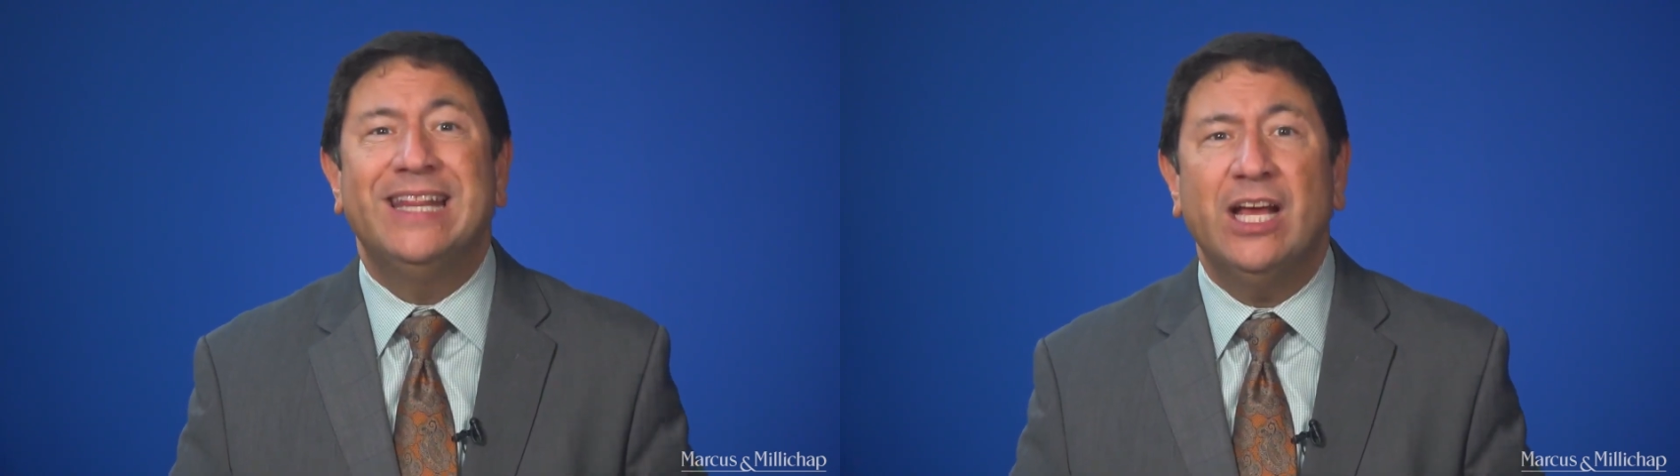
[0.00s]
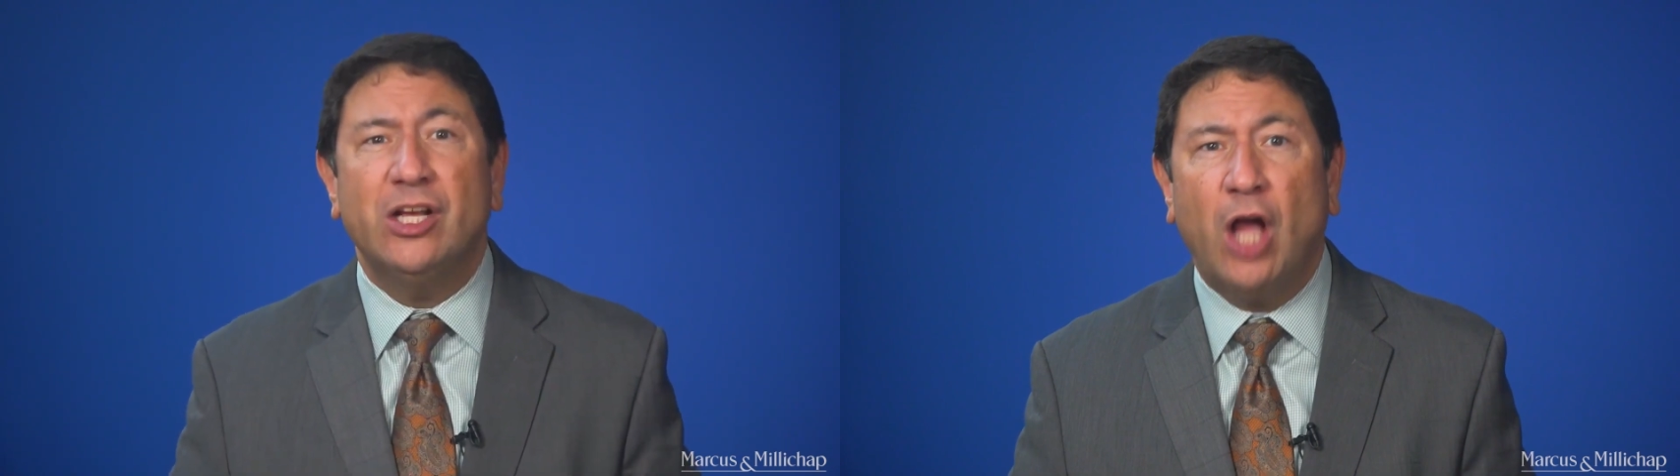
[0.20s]

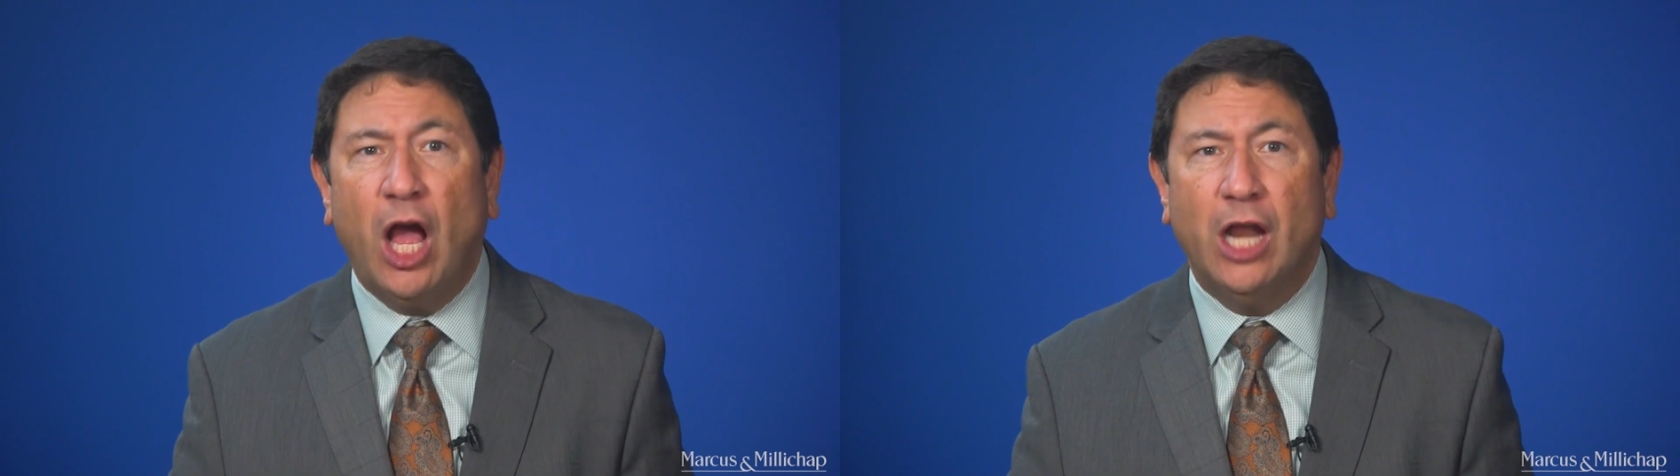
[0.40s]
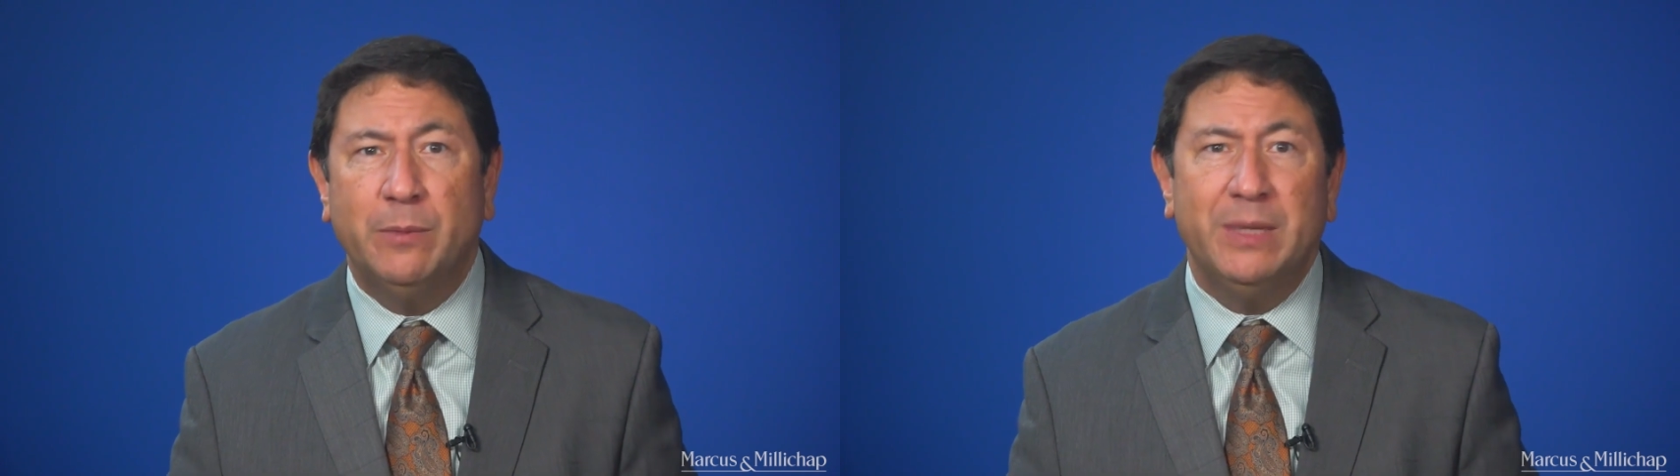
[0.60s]
the
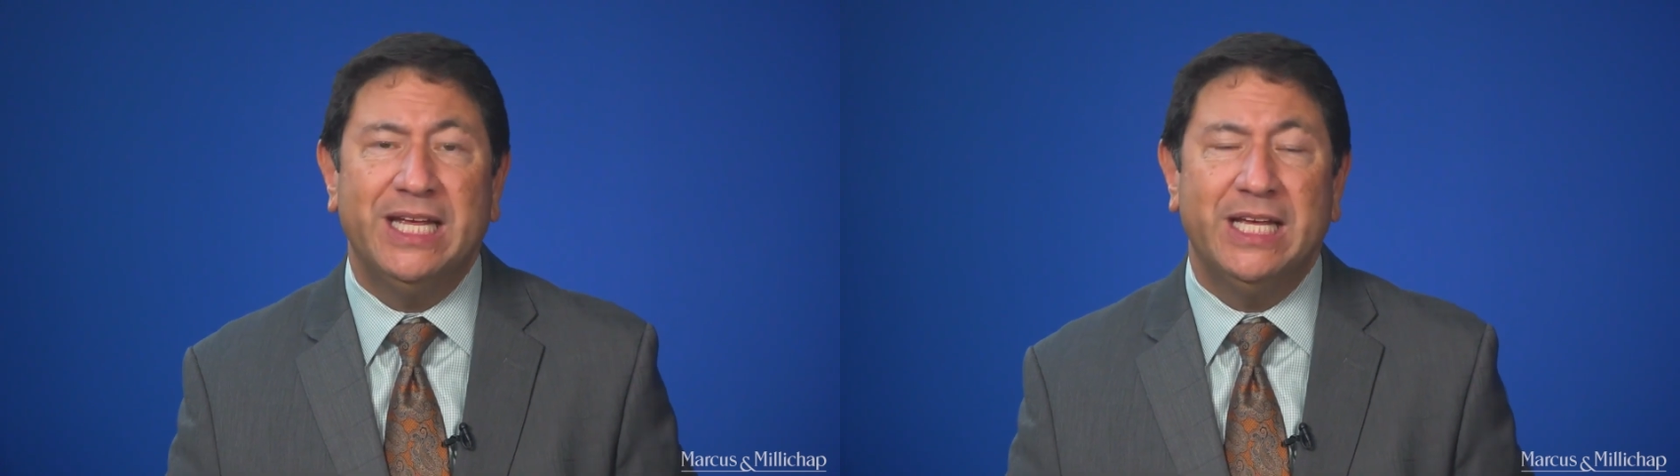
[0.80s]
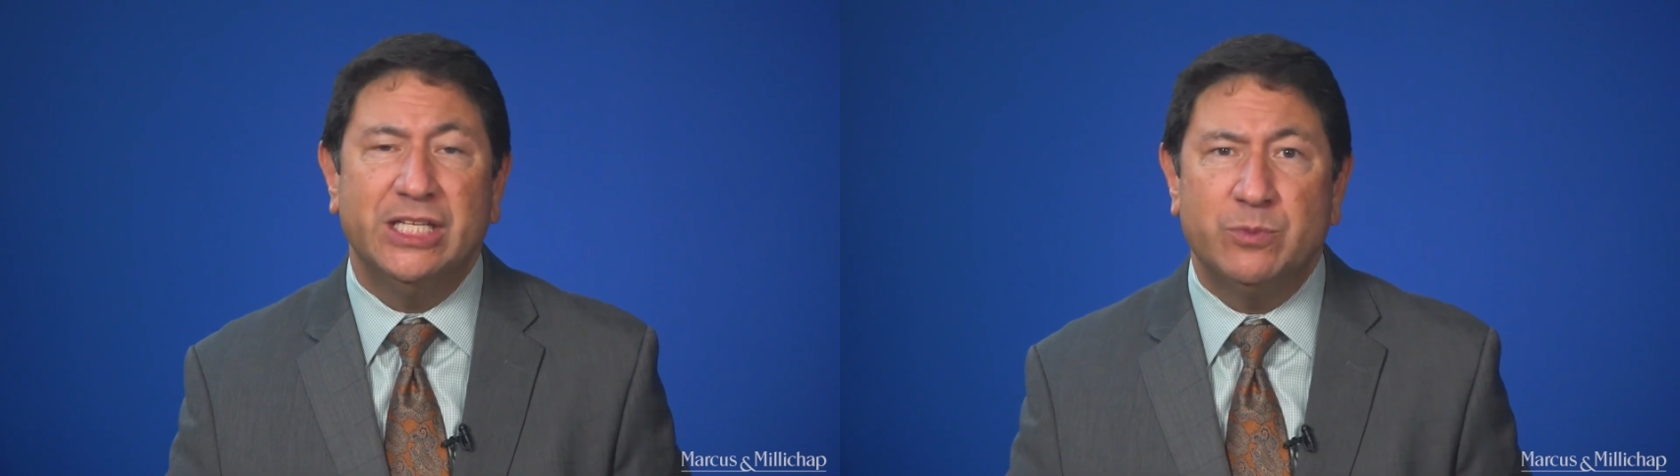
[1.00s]

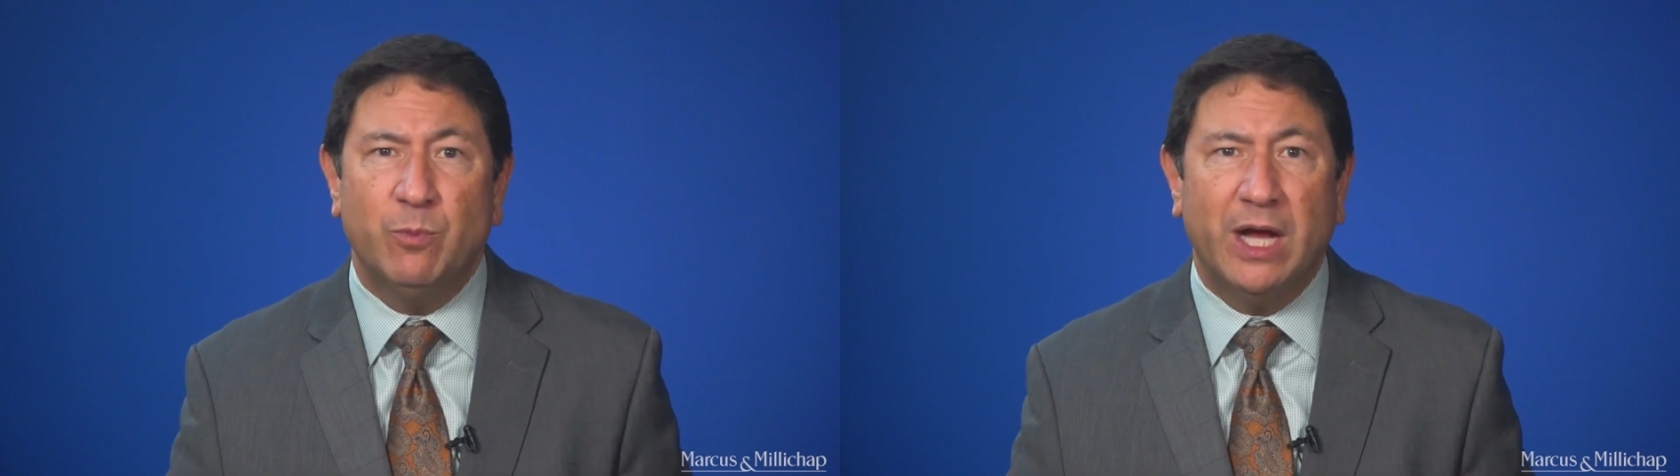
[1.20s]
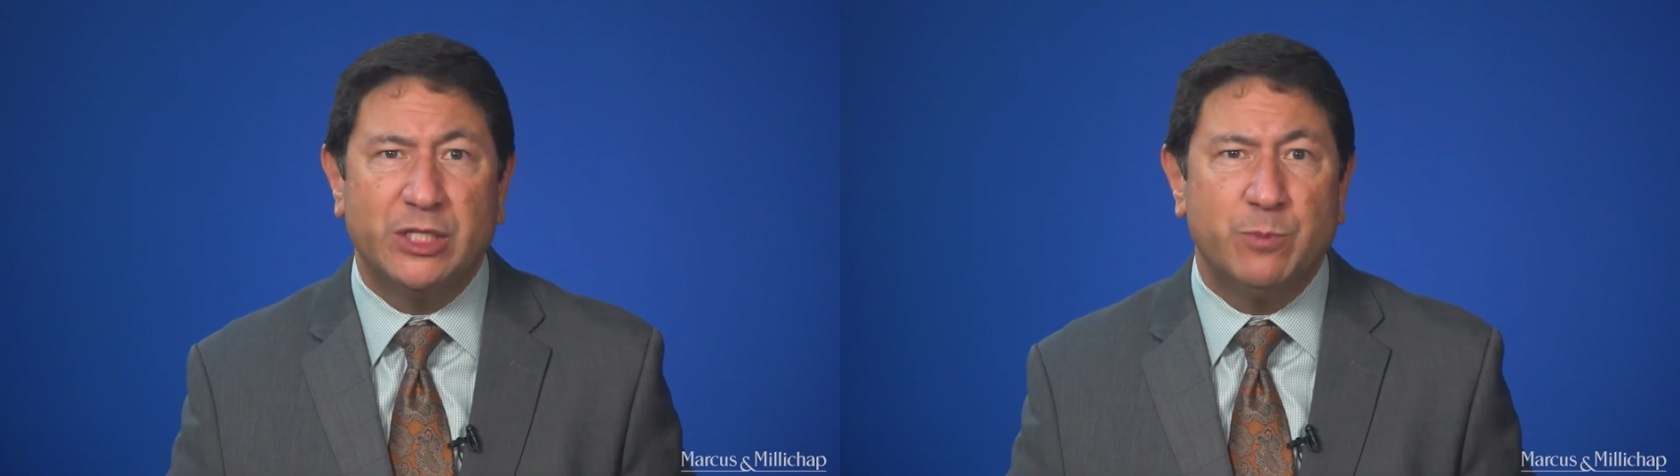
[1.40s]
economy is
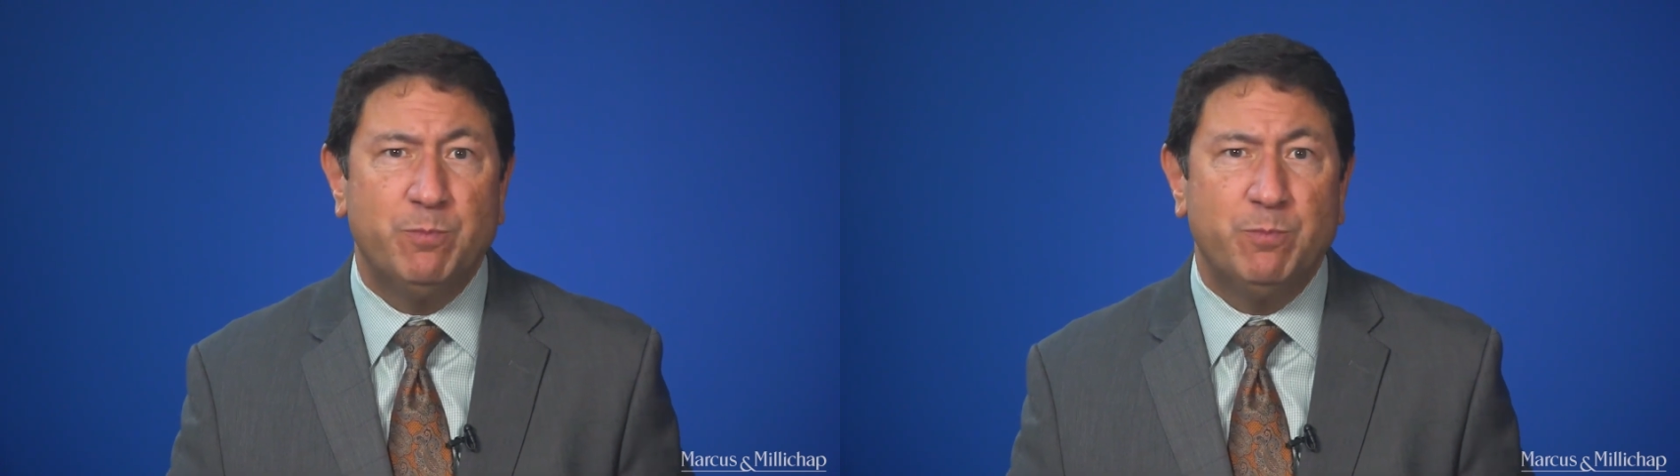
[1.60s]
much